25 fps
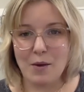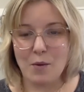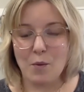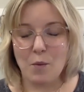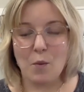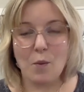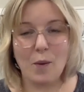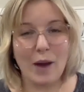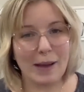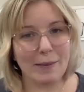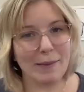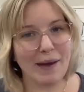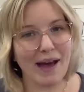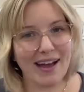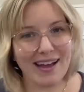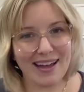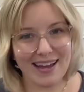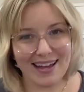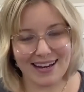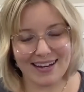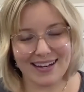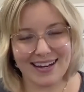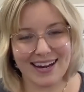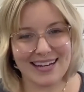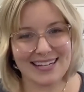Way back
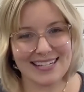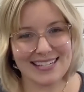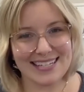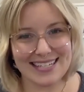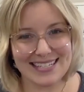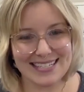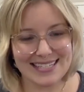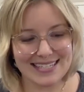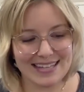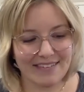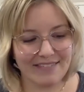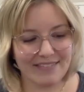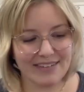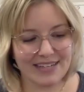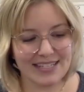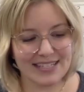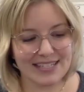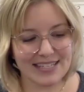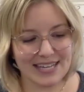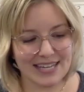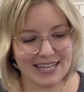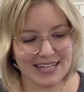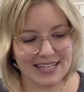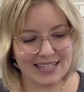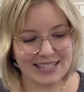in
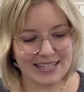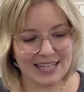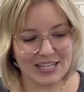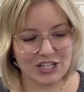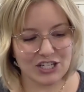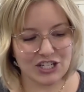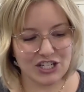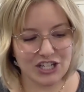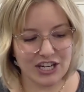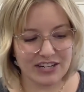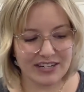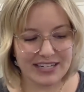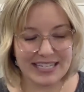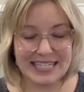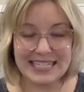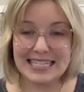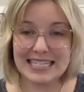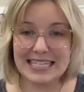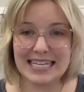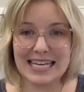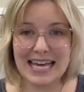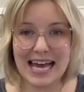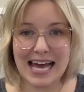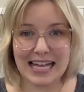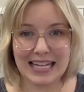1976, Jerry
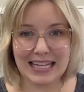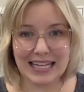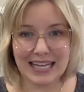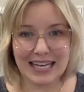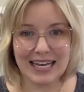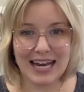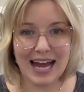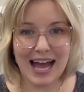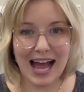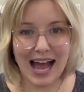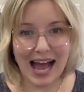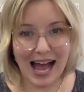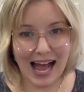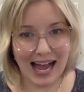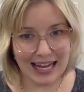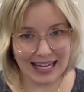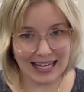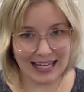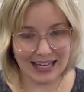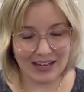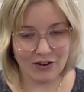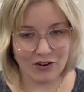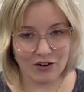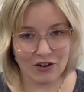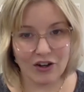C. Elliott High
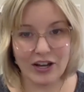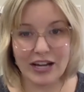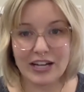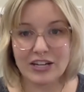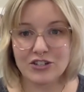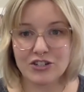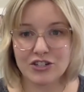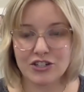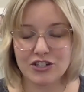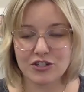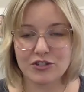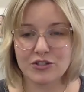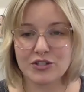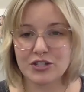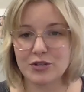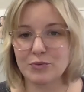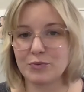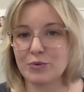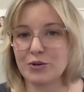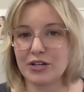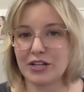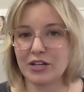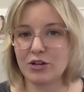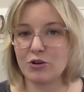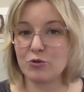Eagle introduced some
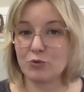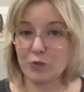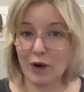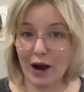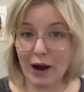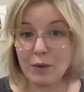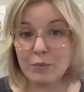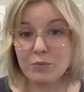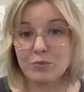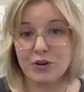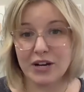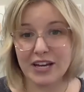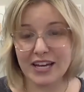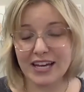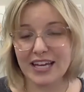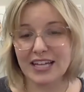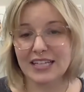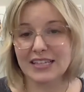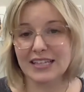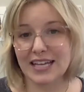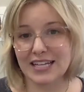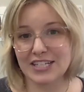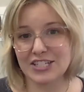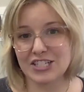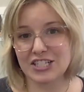pretty groundbreaking
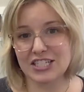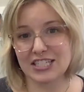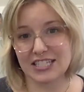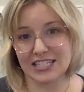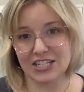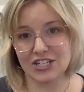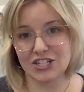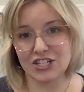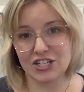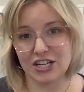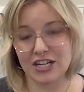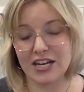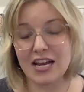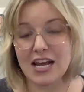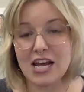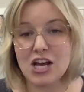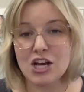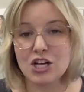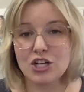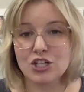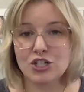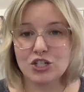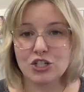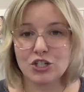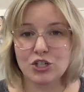legislation
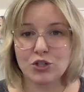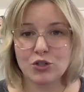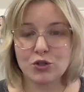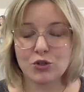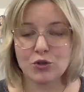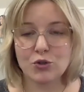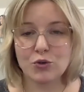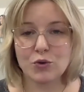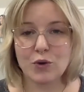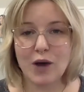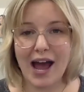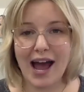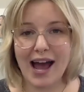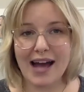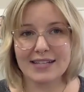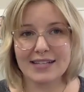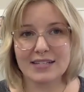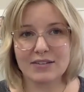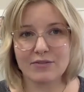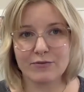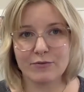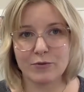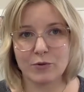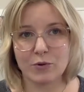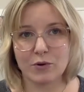to
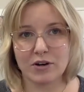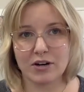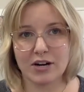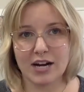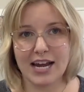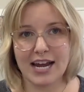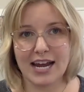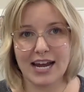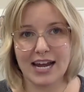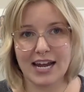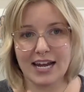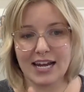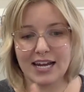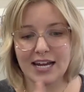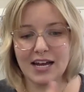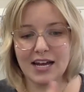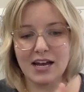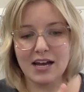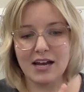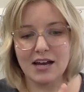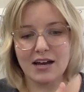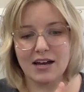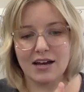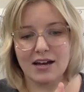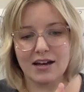ask for a
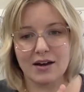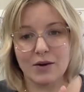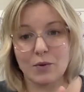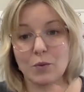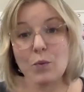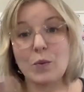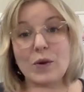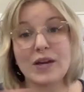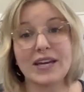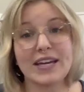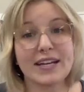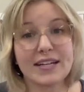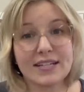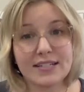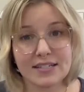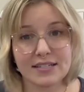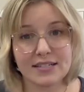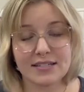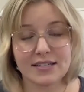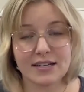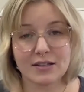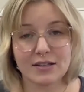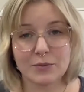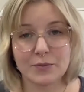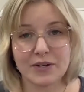a week to
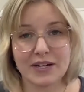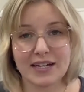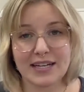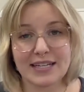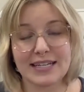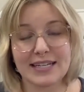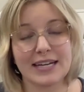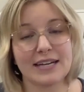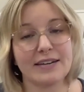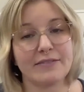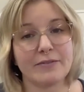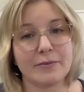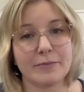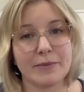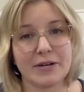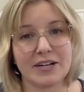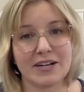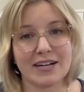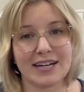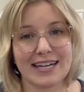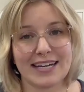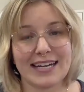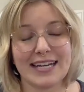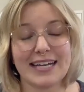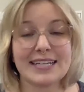celebrate Native
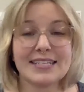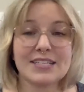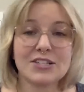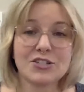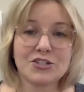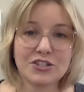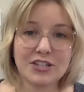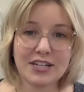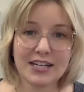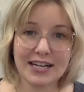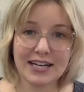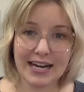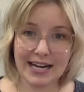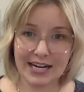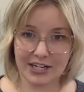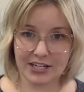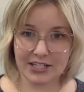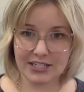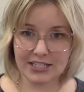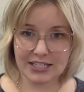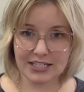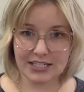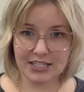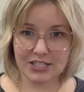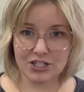American history and
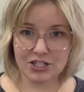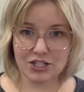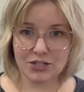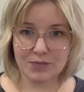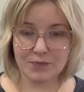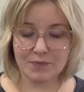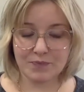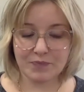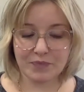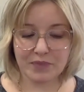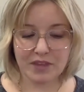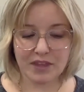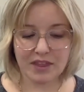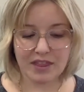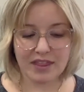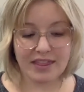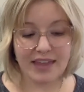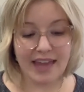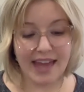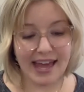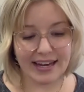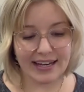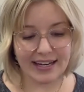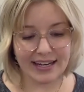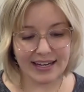heritage.
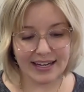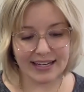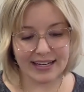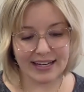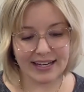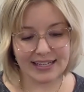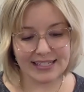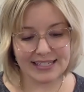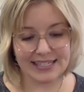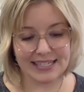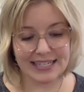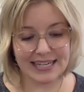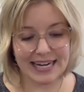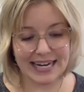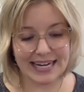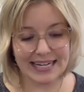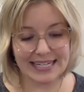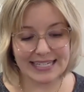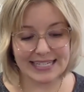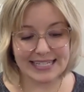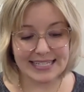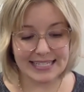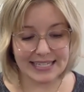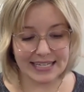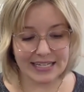Then in
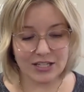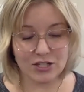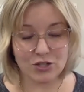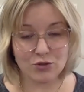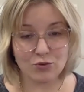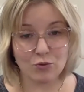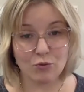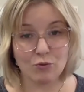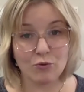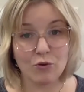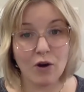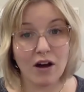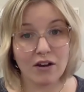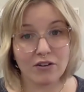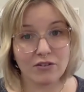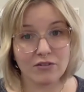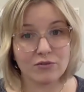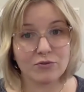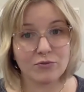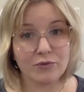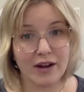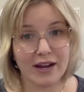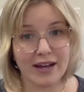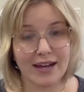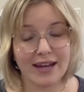1986,
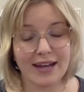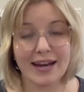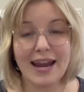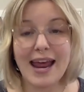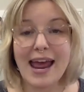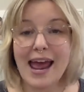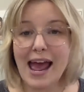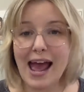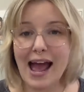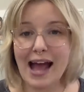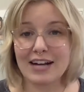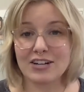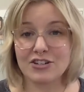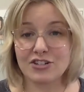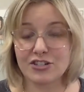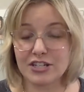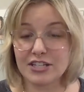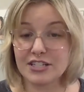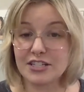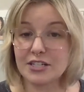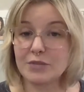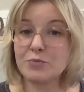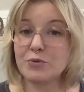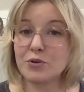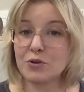Ronald Reagan actually
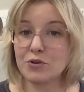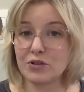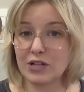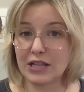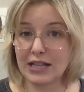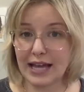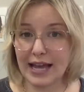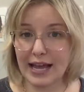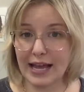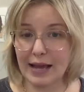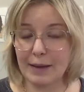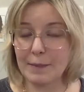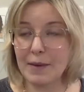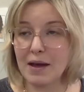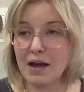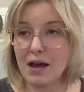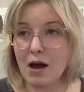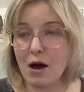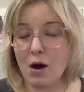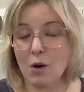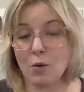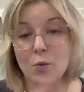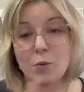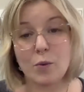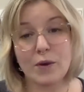did proclaim
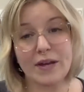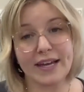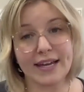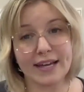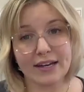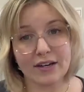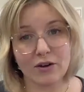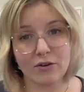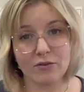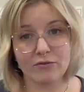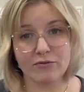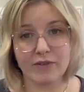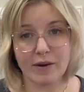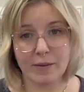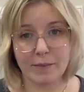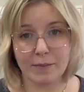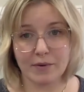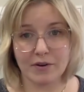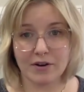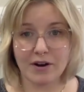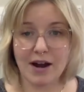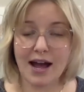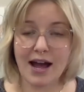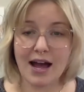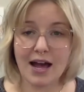a week in
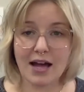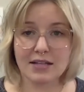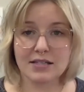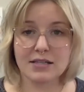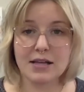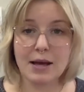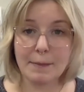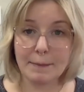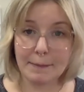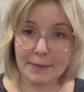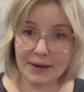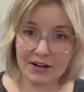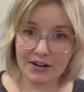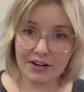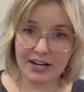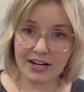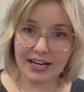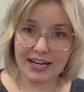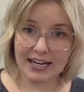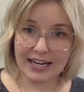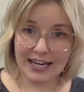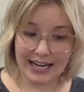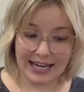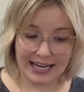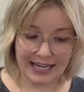November as
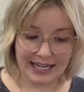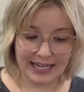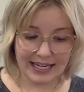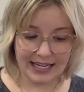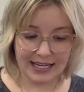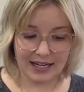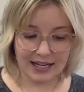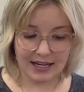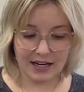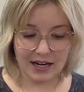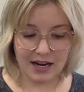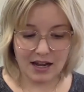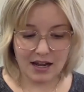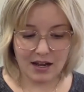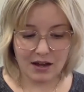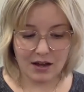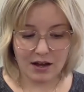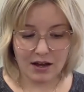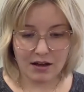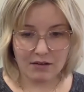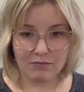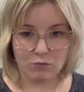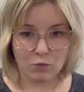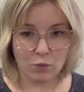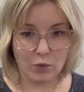American Indian
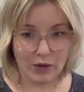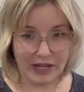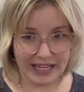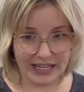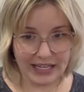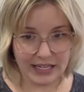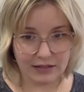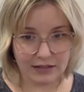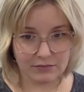Week.